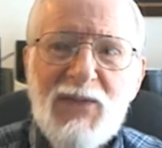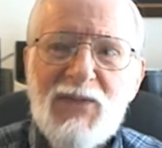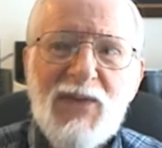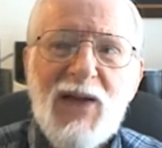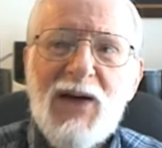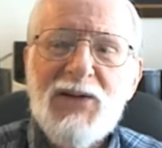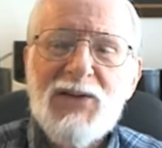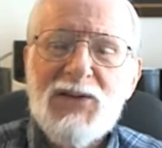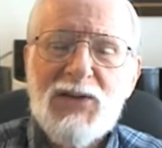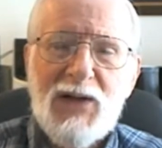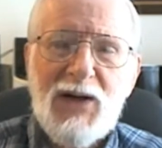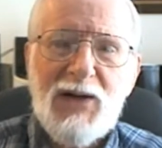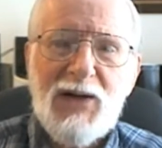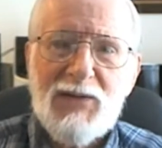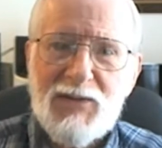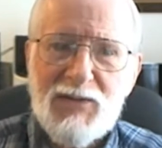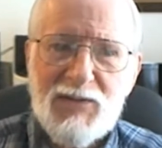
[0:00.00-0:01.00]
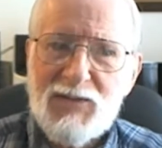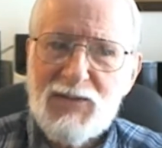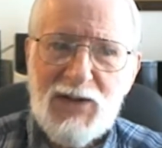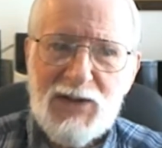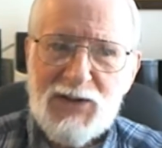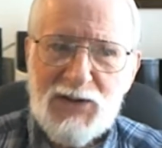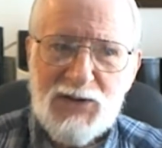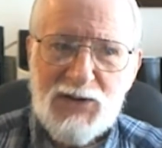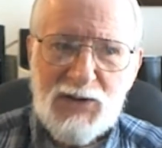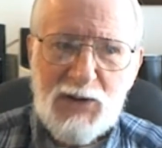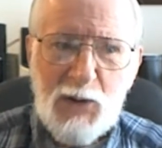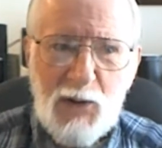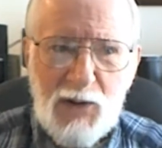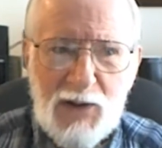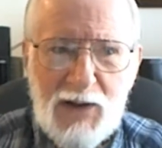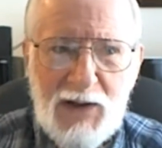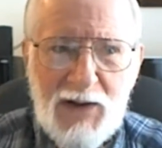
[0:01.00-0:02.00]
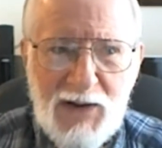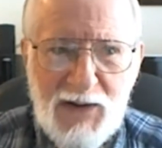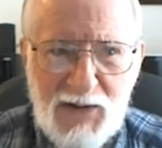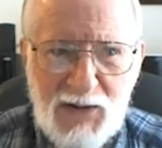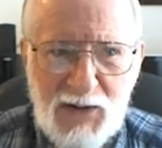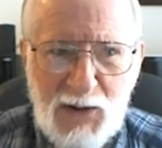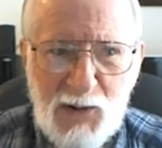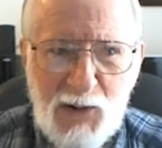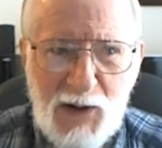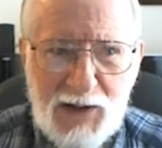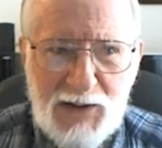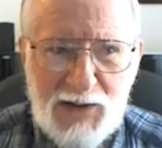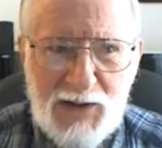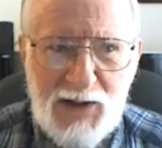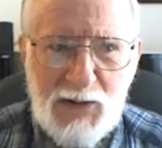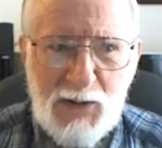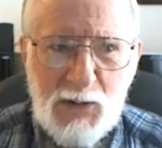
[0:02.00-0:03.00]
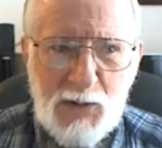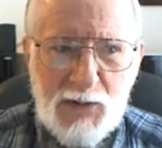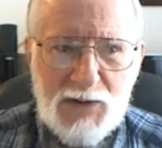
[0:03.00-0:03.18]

that is not necessarily correct either.